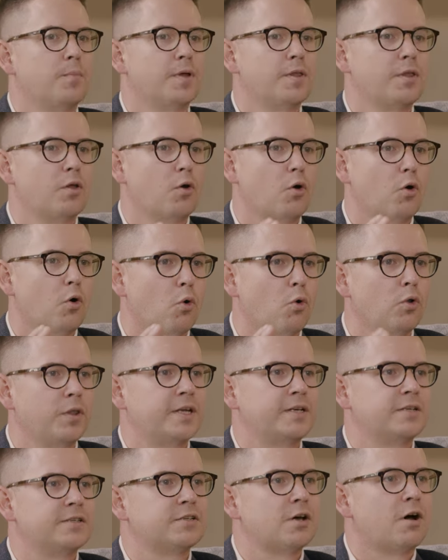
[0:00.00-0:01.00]
but all
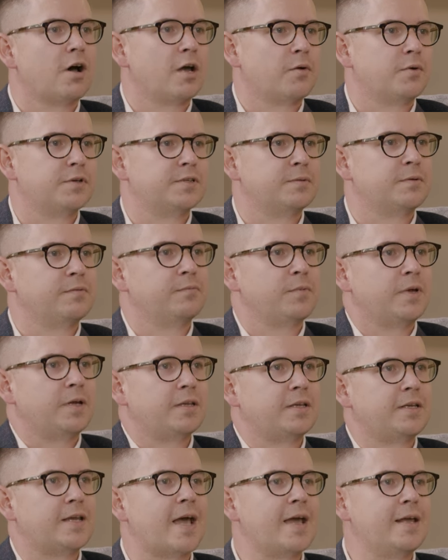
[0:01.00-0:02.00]
their desire is
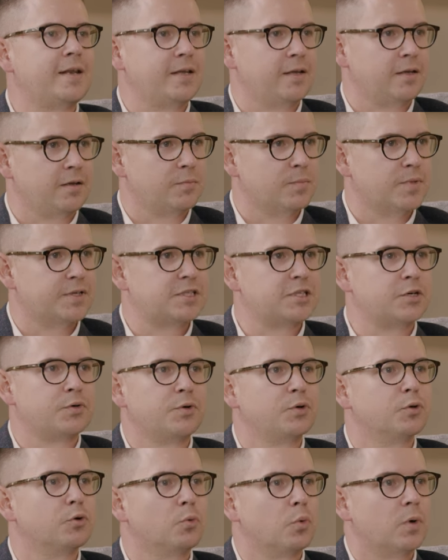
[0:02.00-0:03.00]
in gaining
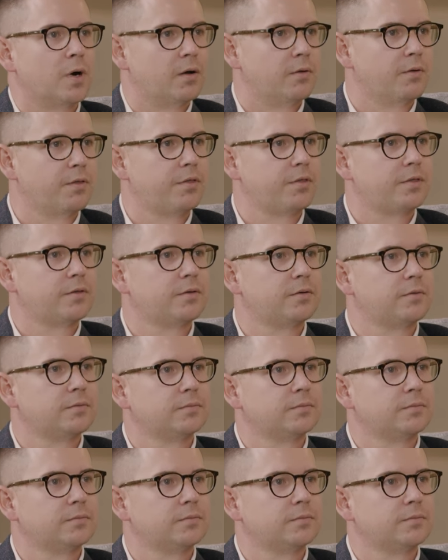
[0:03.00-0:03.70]
material wealth?